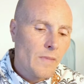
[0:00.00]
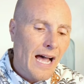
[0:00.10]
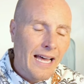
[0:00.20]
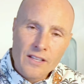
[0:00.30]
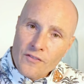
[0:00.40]

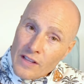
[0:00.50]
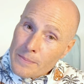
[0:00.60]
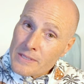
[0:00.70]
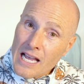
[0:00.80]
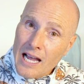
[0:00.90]
On the flip
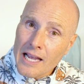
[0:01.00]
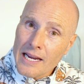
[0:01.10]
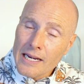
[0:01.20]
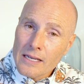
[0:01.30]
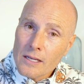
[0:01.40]

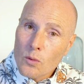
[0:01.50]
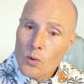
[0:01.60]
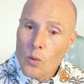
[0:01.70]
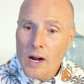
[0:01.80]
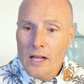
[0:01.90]
side, we
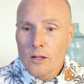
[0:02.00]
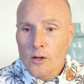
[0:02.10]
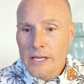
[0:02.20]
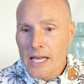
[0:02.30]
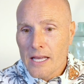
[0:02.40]
want to
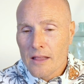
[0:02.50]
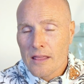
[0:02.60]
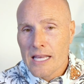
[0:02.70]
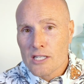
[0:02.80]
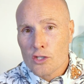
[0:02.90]
look at
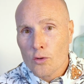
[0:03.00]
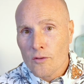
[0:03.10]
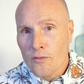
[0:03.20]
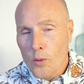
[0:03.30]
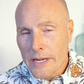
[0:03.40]
things to
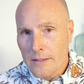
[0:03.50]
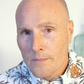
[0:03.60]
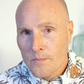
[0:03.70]
avoid.